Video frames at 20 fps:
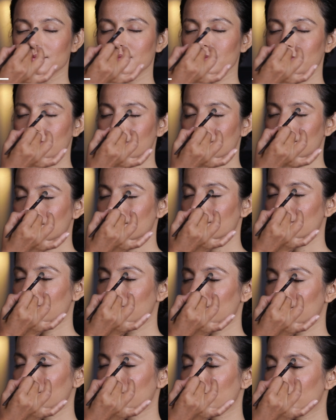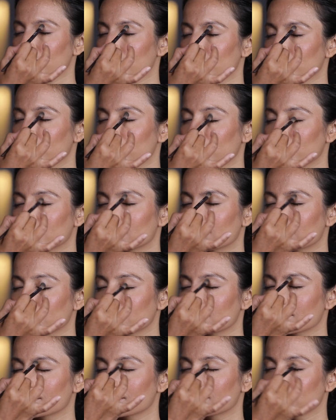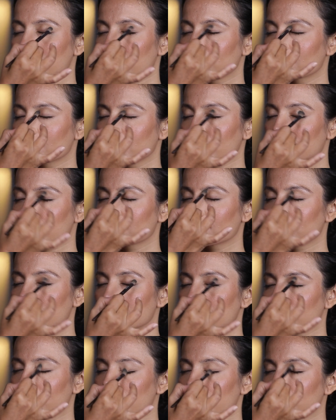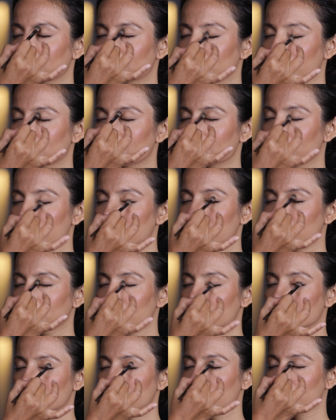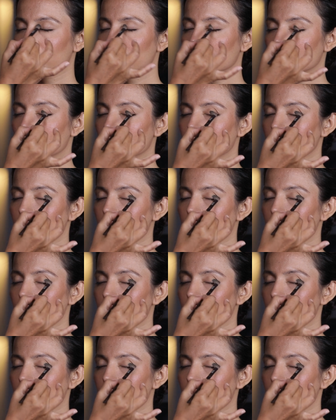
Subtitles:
and this I'm going to apply on her entire eyelid,